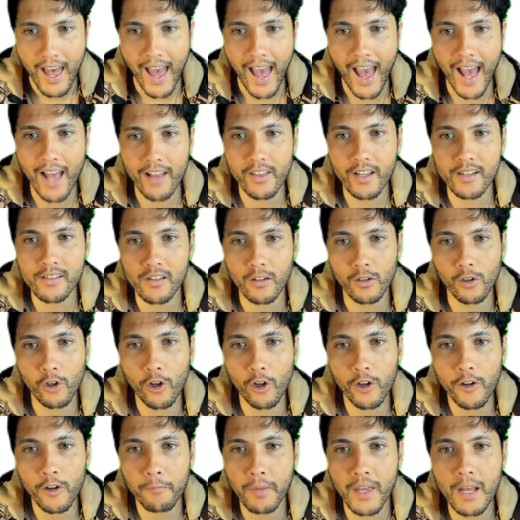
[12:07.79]
And there's a
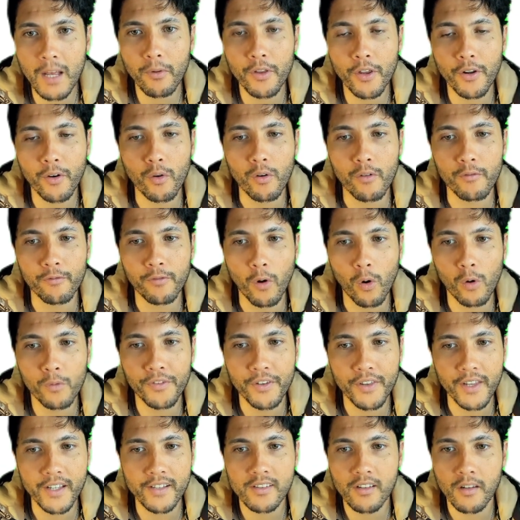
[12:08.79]
lot of people that are involved
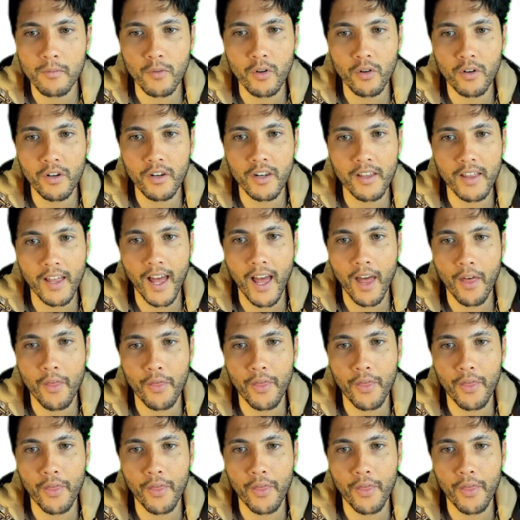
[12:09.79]
in this community there